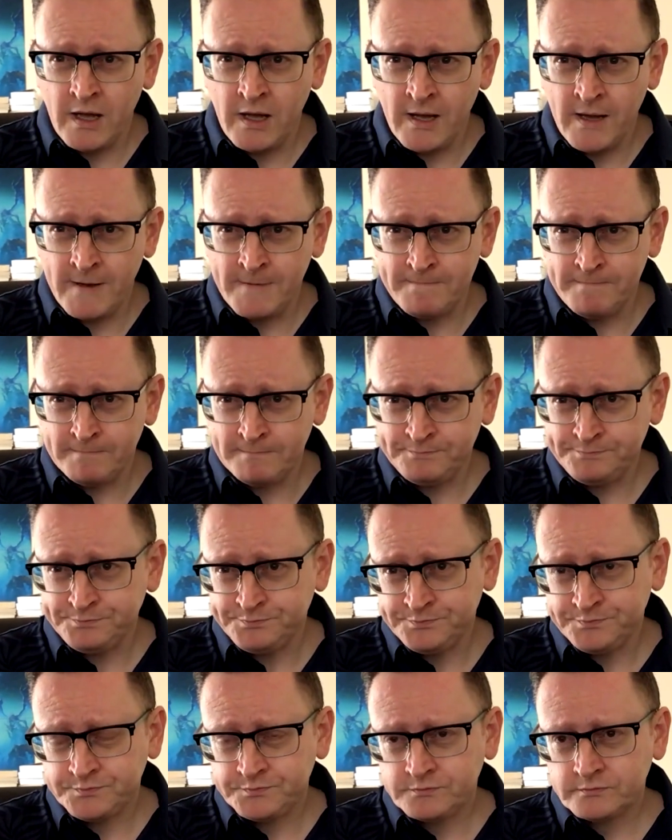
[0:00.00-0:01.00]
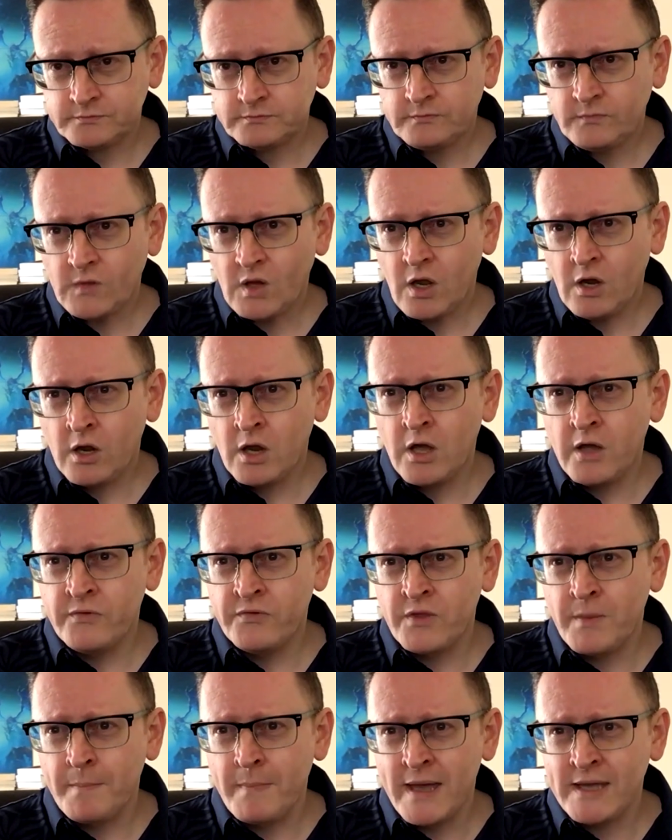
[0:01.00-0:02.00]

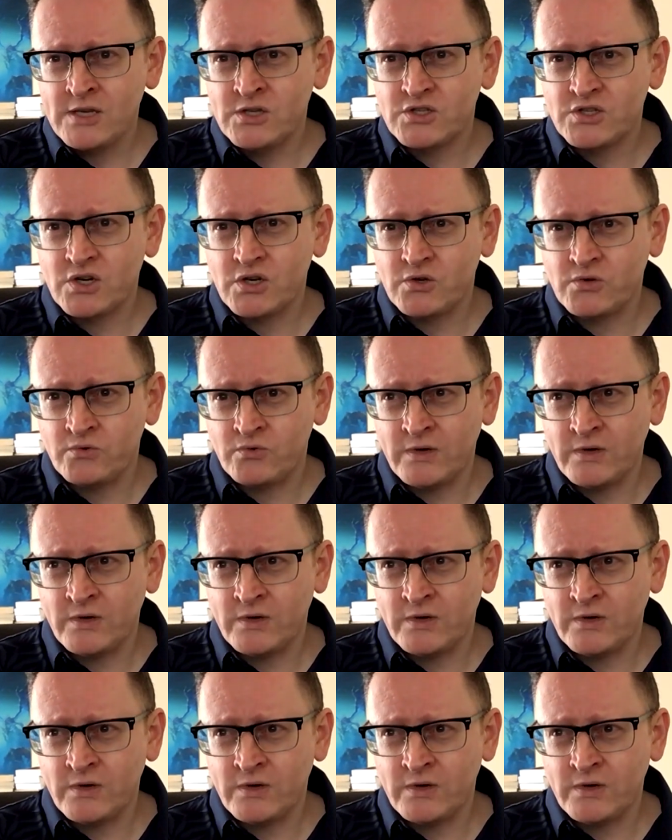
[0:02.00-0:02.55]
learn the mage